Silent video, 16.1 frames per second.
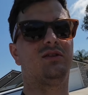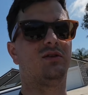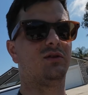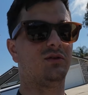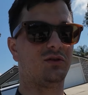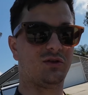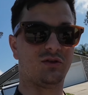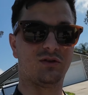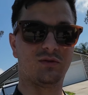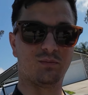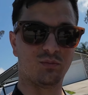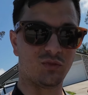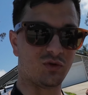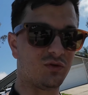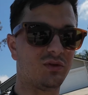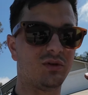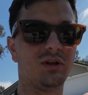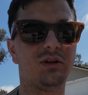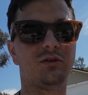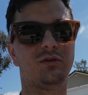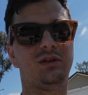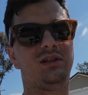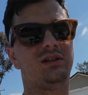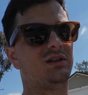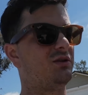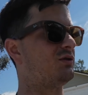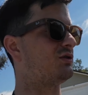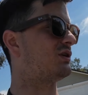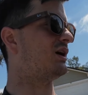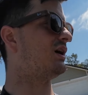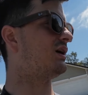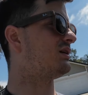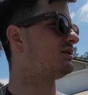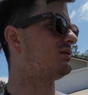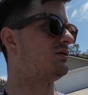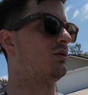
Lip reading: So just do the little details, guys.